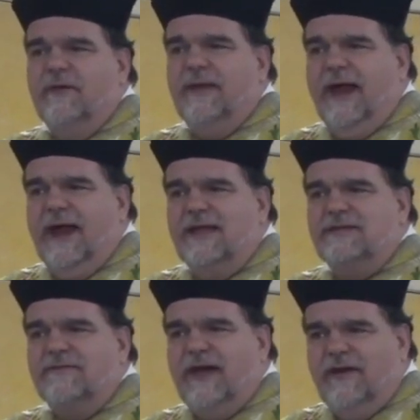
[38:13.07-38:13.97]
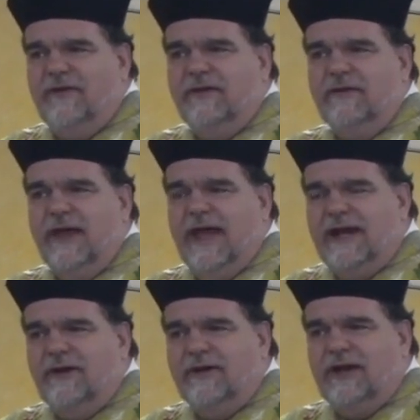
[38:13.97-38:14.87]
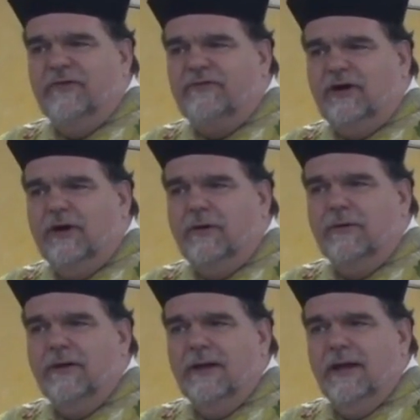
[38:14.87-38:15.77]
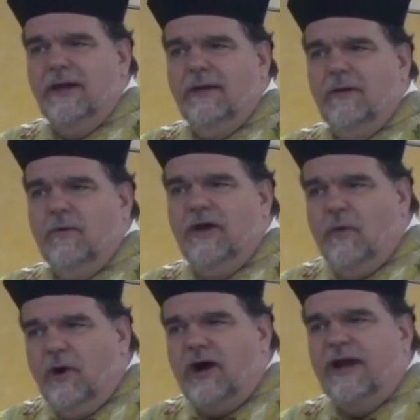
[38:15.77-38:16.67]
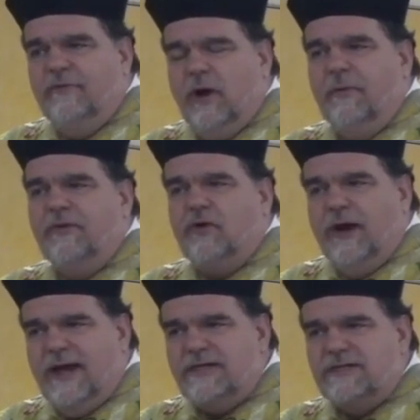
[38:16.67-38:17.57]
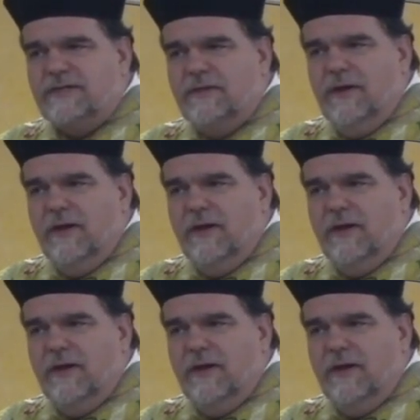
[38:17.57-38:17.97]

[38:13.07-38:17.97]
from the hands of heaven eight hundred years ago? We walk everywhere with Christ.